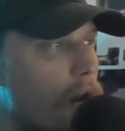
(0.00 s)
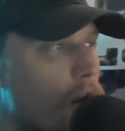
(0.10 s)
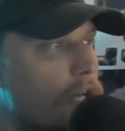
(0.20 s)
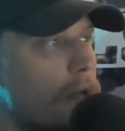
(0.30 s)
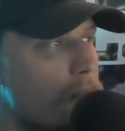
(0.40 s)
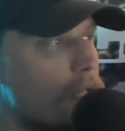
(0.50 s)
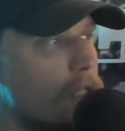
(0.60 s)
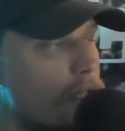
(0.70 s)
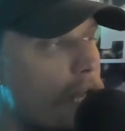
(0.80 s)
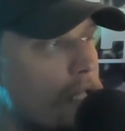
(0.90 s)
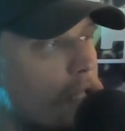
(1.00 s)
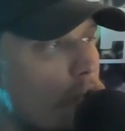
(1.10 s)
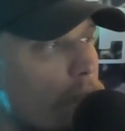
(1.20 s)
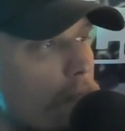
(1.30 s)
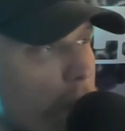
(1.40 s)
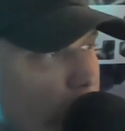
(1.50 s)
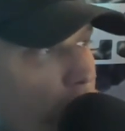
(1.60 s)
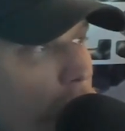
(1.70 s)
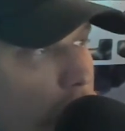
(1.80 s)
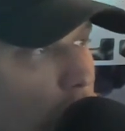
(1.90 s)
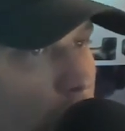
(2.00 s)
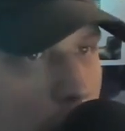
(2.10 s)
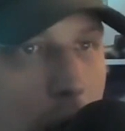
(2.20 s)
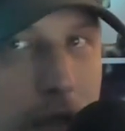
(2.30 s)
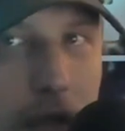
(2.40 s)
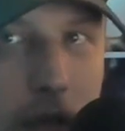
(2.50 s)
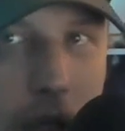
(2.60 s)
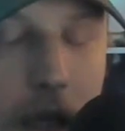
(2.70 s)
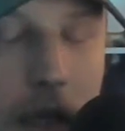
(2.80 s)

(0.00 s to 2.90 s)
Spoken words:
argument that human beings are the cause of the